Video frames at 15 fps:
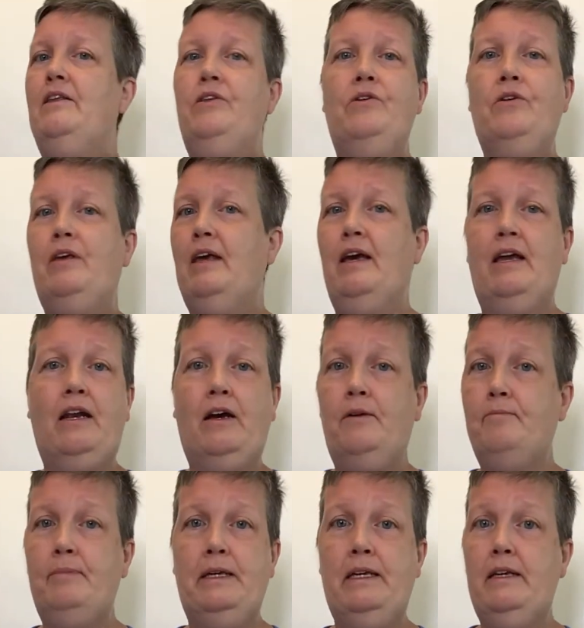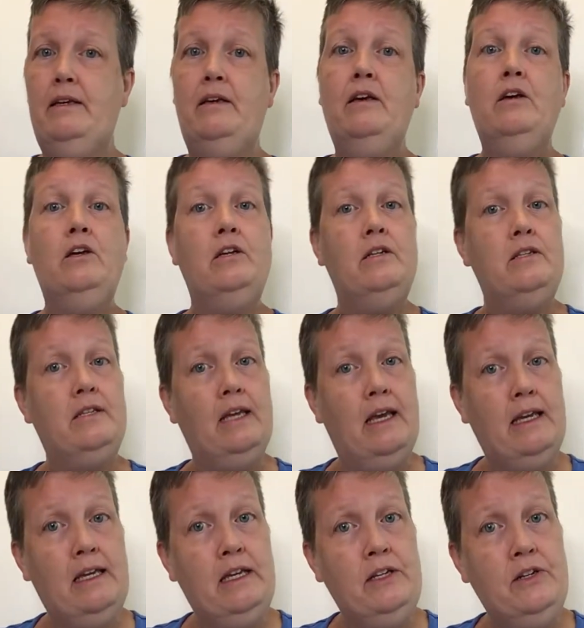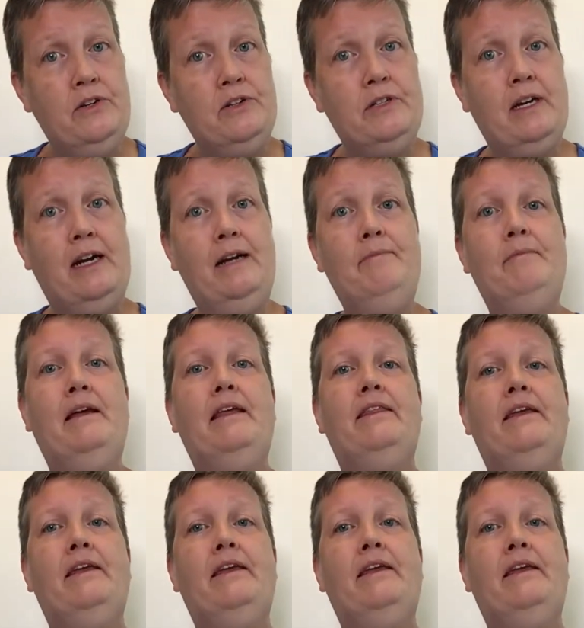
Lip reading: you cannot be taking your time like